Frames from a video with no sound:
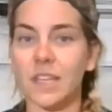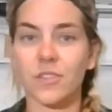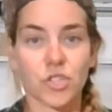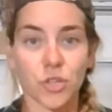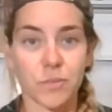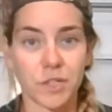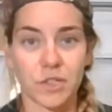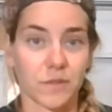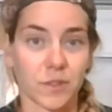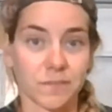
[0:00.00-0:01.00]
Super
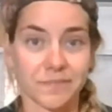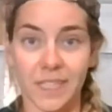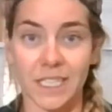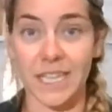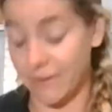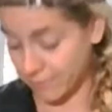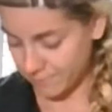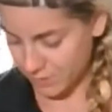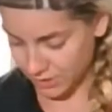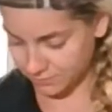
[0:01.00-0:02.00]
useful thing to have.
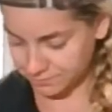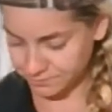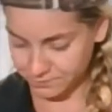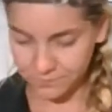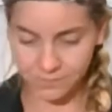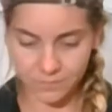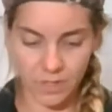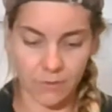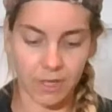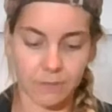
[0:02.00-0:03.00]
So
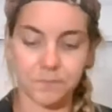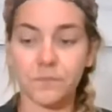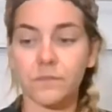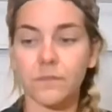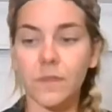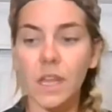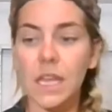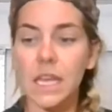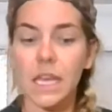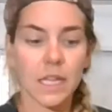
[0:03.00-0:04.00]
here we go.
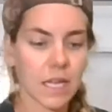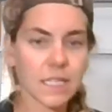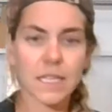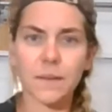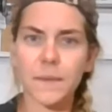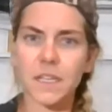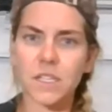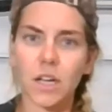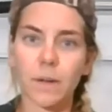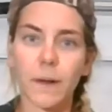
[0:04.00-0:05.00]
Last thing I'm going to
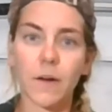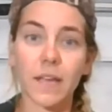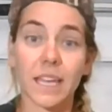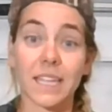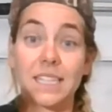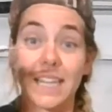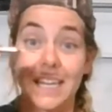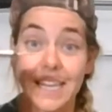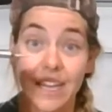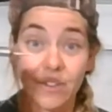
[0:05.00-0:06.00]
talk about is a
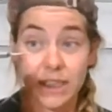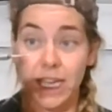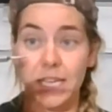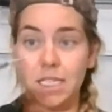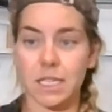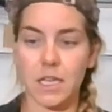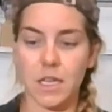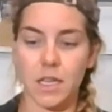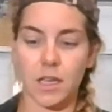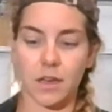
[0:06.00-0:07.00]
nail set.
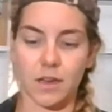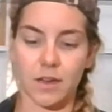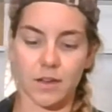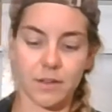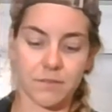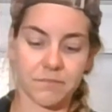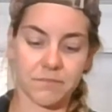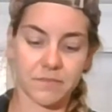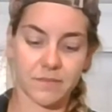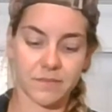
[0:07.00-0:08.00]

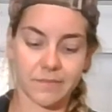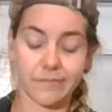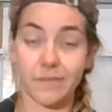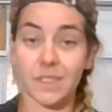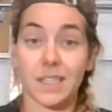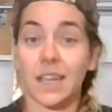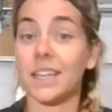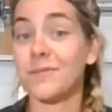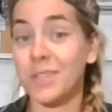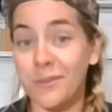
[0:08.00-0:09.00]
It's kind
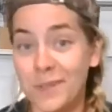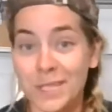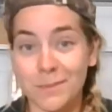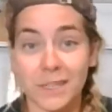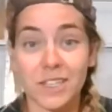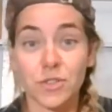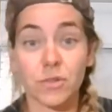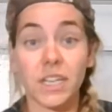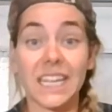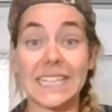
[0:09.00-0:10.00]
of
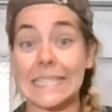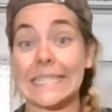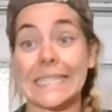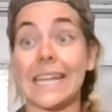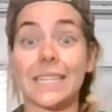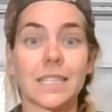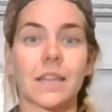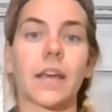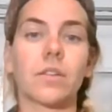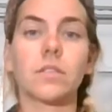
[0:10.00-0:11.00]
self-explanatory. It sets
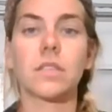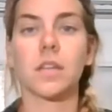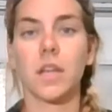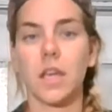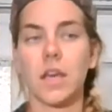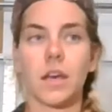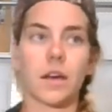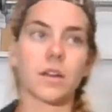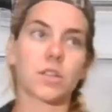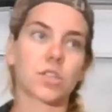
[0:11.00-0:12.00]
nails.
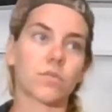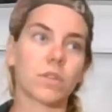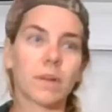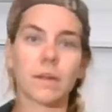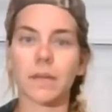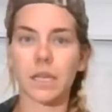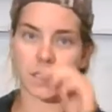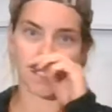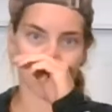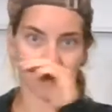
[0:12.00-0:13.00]
So we might get
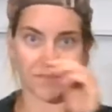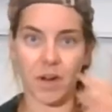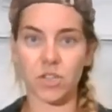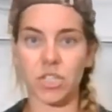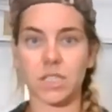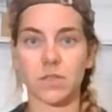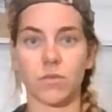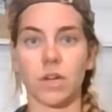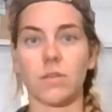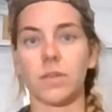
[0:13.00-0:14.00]
into some projects
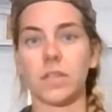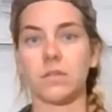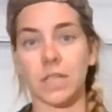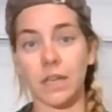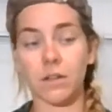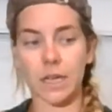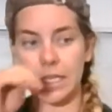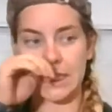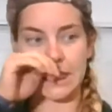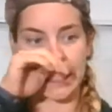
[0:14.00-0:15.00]
where we use nail
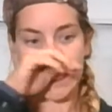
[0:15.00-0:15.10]
guns,